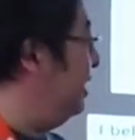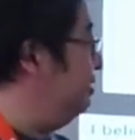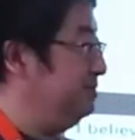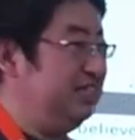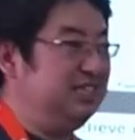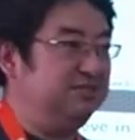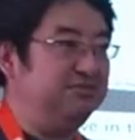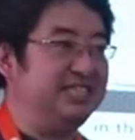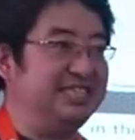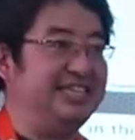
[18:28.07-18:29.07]
risky
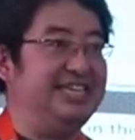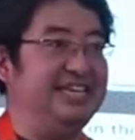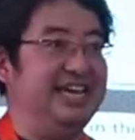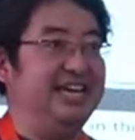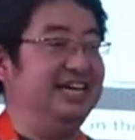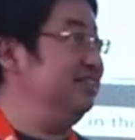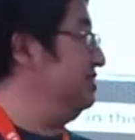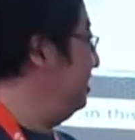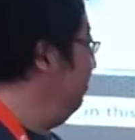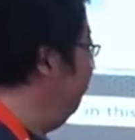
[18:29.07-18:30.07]
and
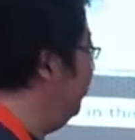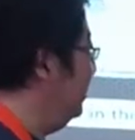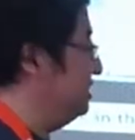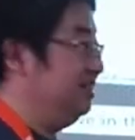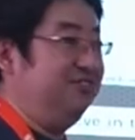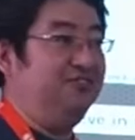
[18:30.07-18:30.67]
invites failure.